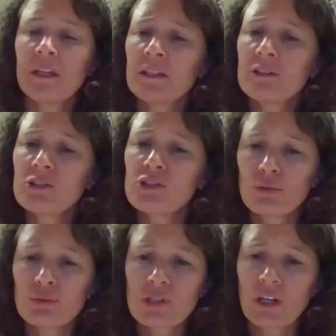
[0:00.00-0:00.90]
the
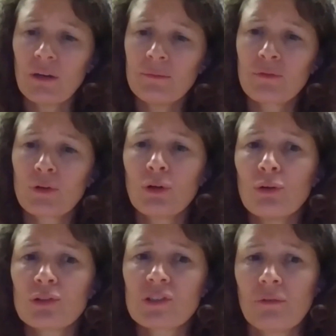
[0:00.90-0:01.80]
short term, of
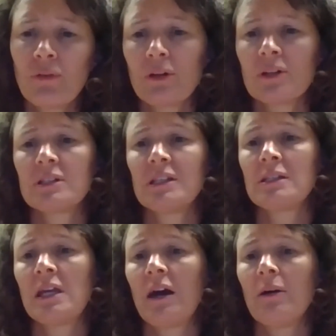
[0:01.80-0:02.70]
course, the focus is
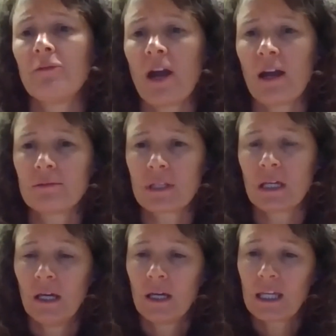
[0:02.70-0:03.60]
now around
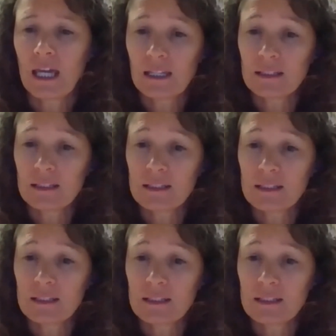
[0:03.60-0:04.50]
getting the
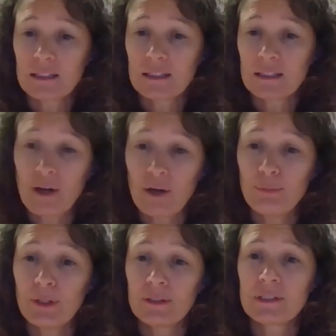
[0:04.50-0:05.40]
sites
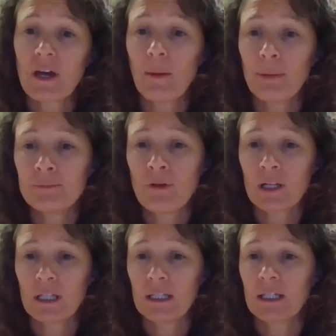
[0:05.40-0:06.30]
reopened, up and
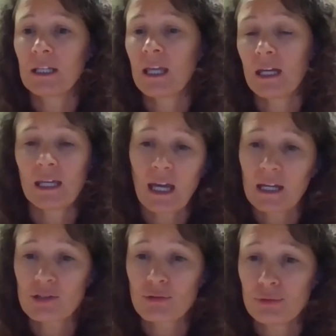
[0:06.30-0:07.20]
running, and getting
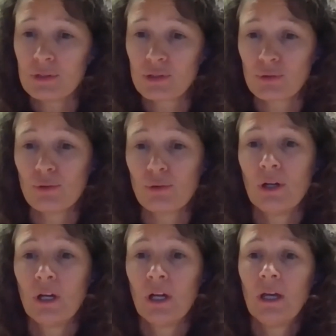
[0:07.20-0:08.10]
cash through the door,
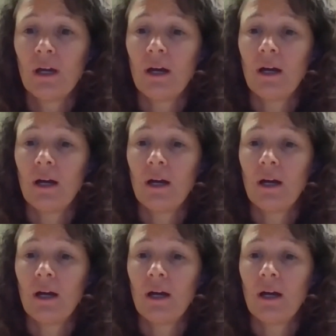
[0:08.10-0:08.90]
and